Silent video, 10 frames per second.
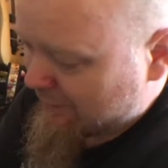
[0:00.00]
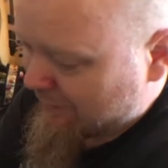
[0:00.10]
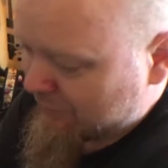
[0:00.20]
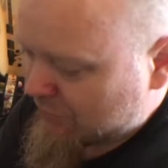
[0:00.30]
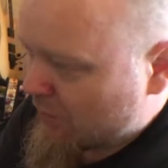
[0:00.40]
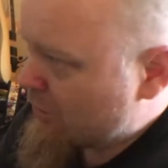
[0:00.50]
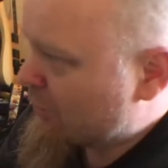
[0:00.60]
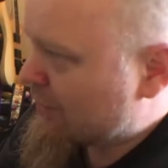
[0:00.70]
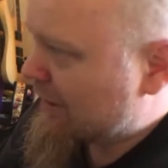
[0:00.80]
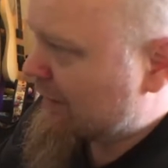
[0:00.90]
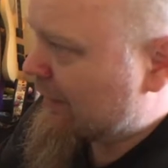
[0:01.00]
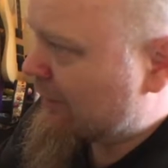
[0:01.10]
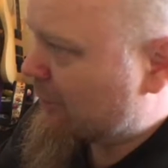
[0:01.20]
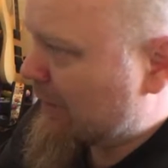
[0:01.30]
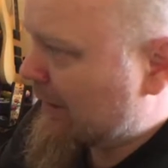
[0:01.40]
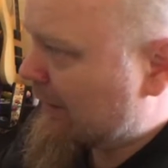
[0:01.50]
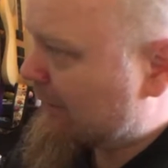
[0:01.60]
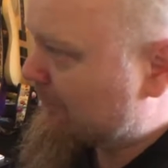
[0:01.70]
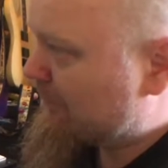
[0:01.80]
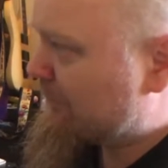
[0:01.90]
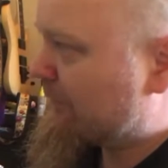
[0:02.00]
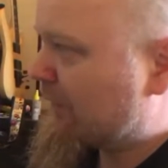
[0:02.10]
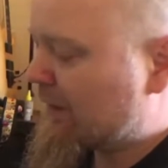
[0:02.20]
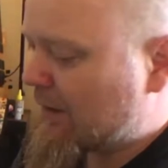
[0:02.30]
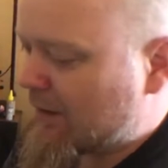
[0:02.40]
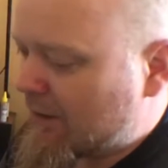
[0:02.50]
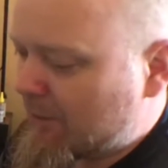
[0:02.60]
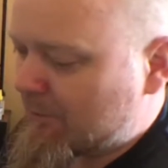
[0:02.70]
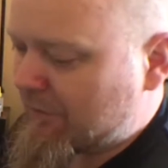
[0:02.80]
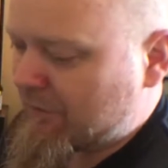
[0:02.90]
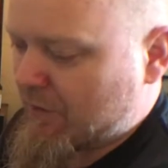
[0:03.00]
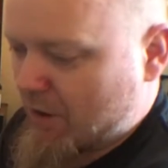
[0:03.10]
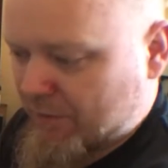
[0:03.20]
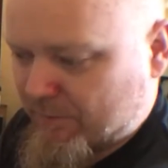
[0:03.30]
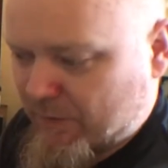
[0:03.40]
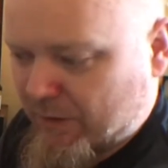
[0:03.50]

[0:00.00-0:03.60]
I've just got a hook in there on mine. If you've got